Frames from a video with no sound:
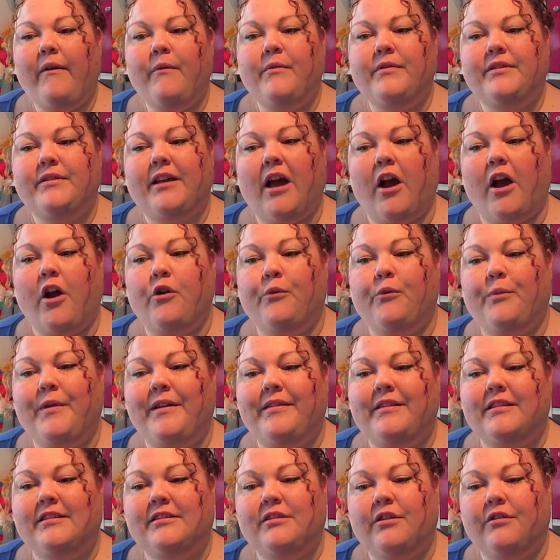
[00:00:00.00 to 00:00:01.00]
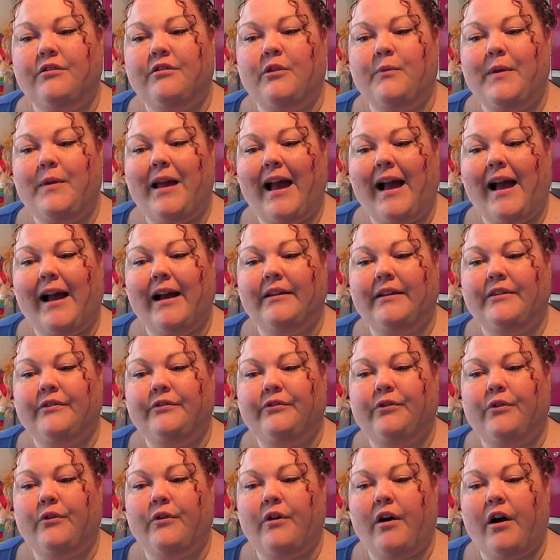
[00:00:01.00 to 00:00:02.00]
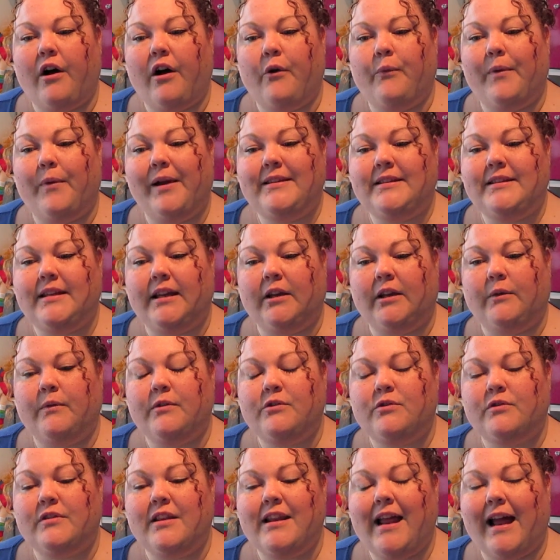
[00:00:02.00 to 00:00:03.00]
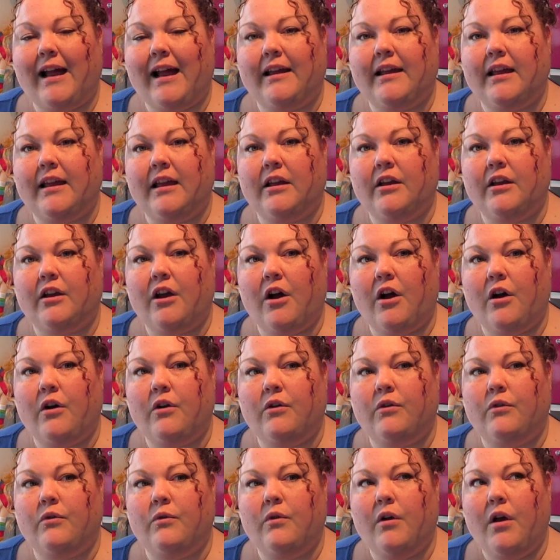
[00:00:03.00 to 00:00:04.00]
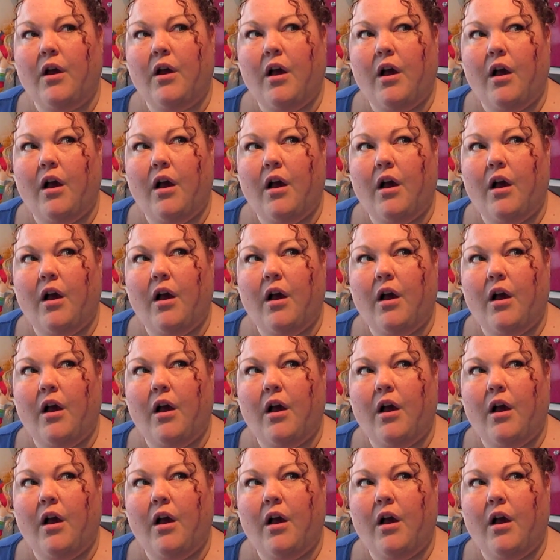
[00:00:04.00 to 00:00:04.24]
would go with the song that we had for our wedding, which was a Nat King Cole